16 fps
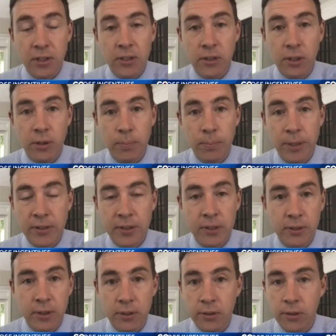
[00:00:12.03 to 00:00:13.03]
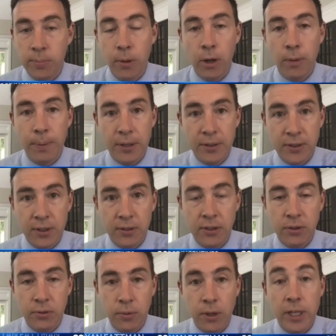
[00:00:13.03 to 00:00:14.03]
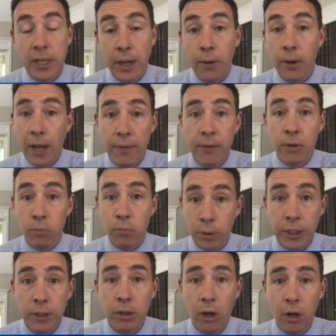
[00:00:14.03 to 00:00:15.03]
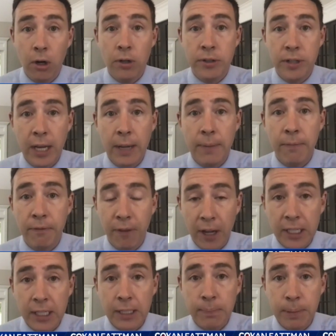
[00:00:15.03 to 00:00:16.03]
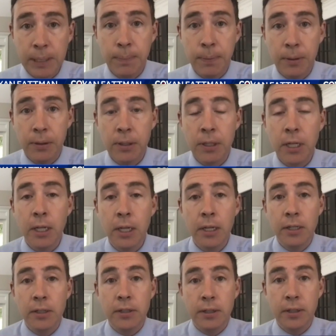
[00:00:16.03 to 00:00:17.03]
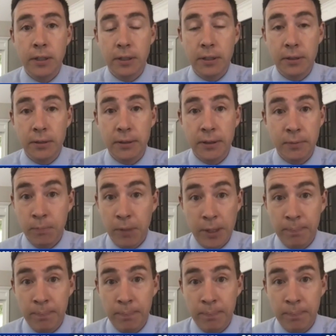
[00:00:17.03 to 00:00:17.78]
Seasonal businesses, small businesses right now are having a real hard time finding people to